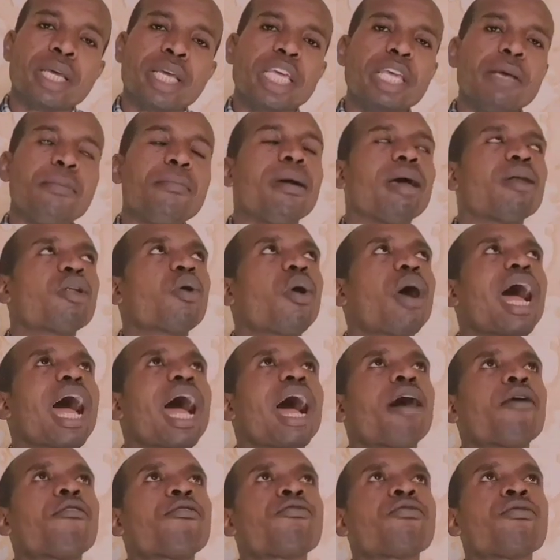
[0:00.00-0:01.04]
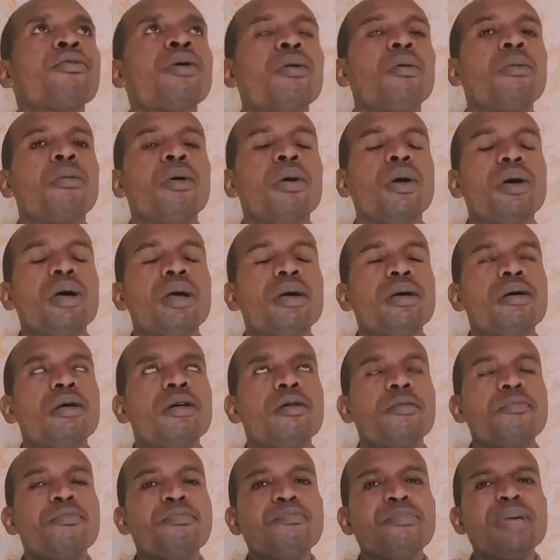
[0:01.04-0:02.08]
He may not have
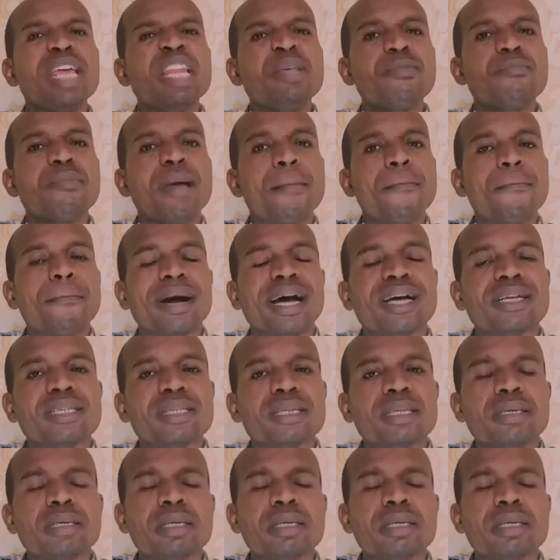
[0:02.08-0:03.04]
many members.